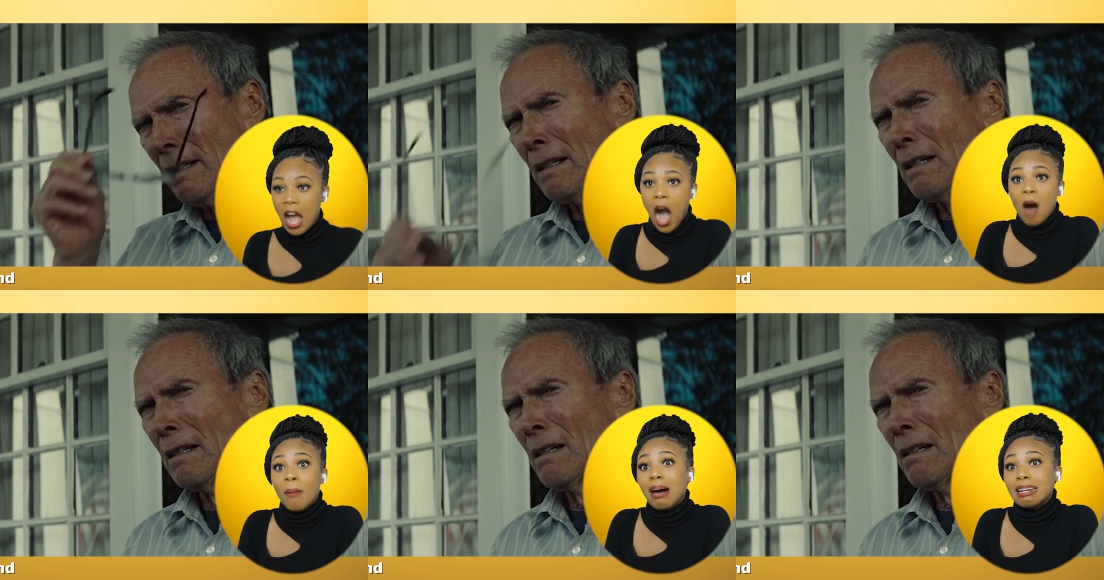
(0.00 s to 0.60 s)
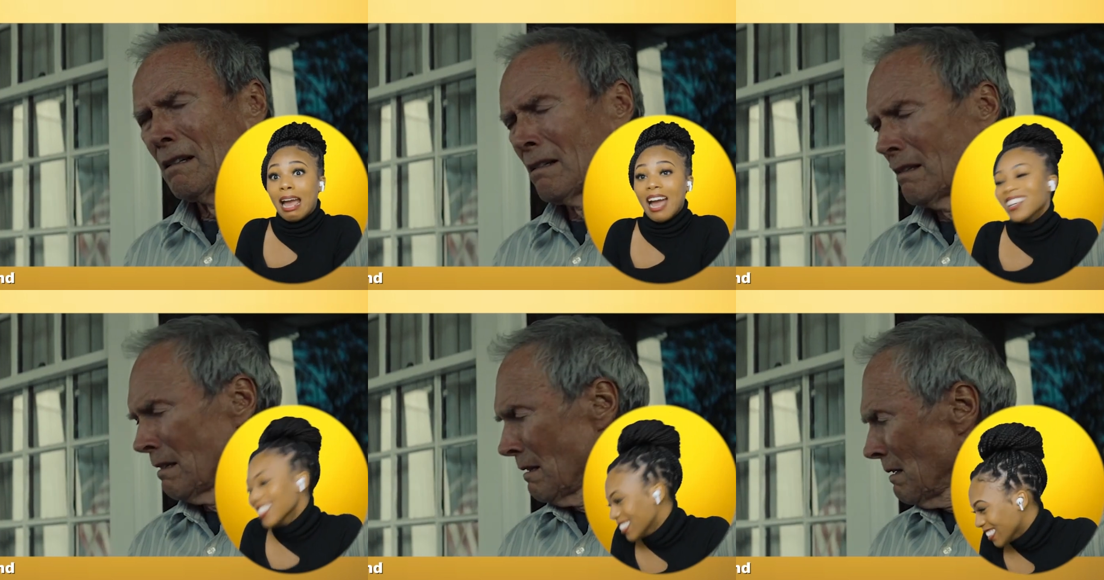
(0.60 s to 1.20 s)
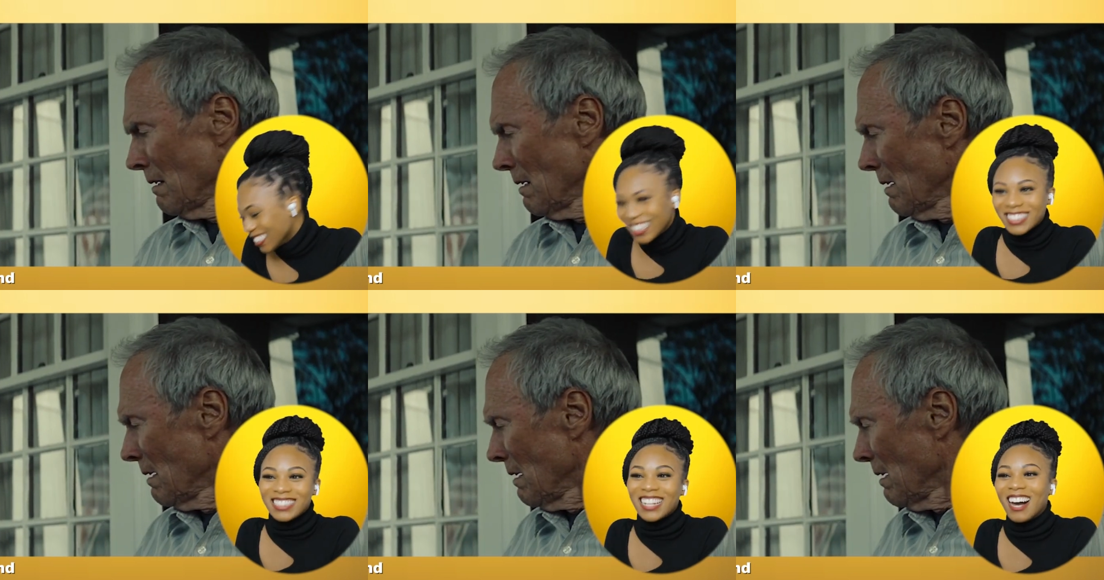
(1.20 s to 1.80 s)
Speaker 1: How about that?
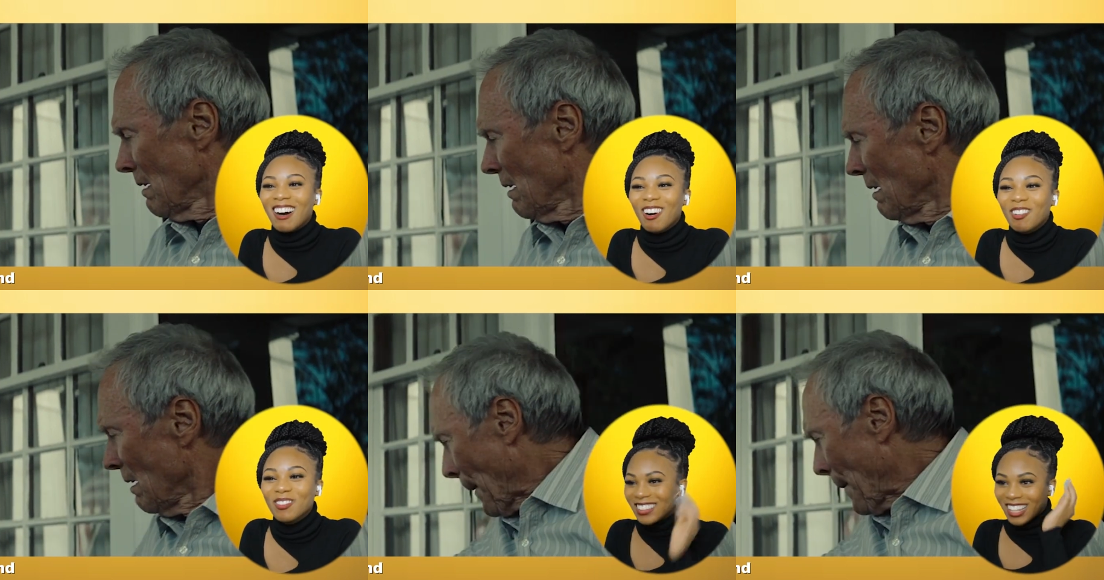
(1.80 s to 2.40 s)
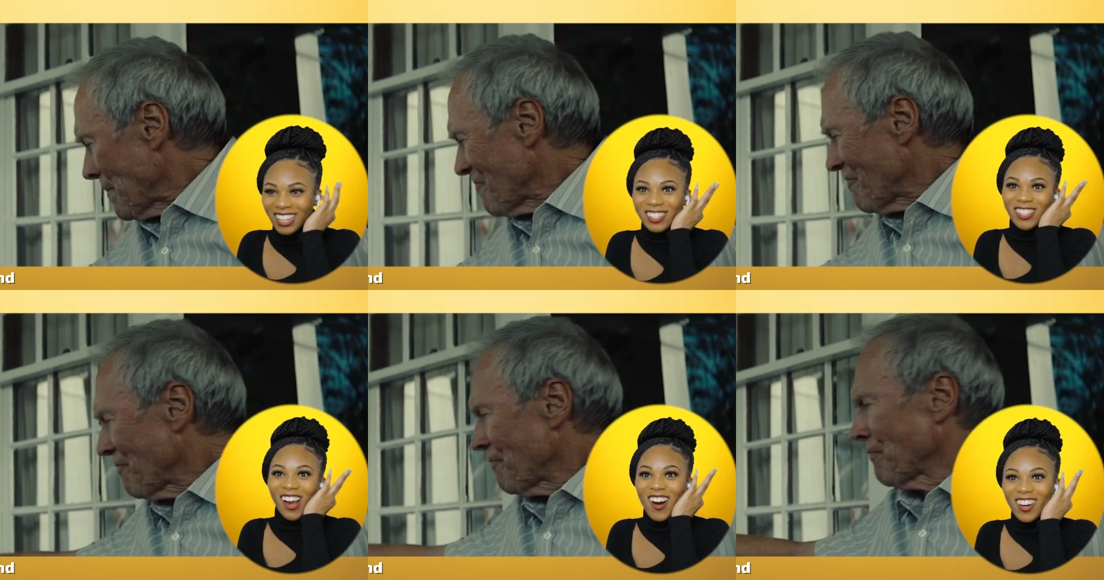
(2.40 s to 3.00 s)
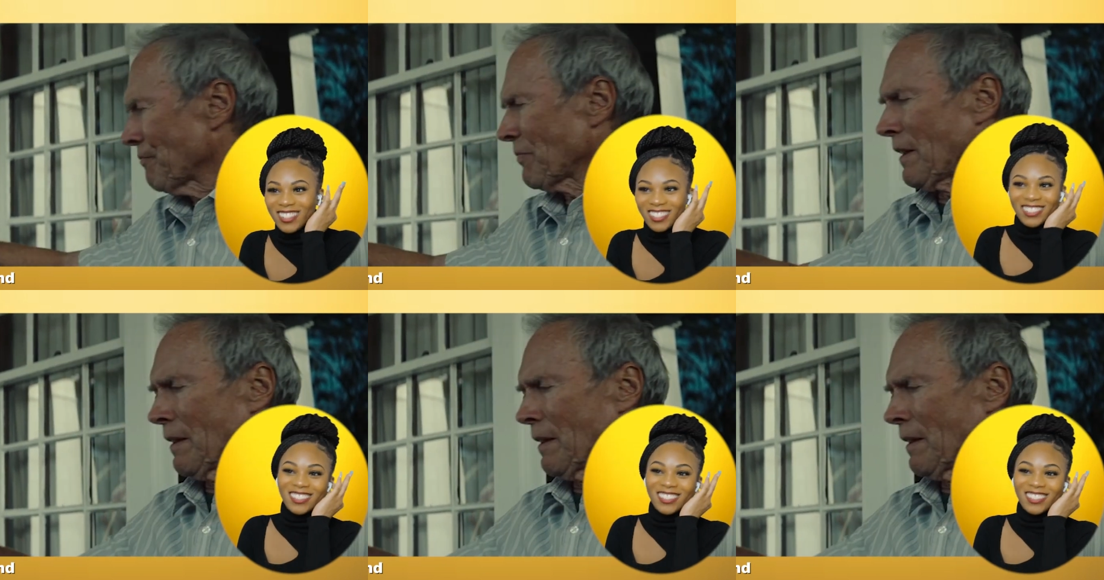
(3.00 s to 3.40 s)
Stop. Like he's shocked.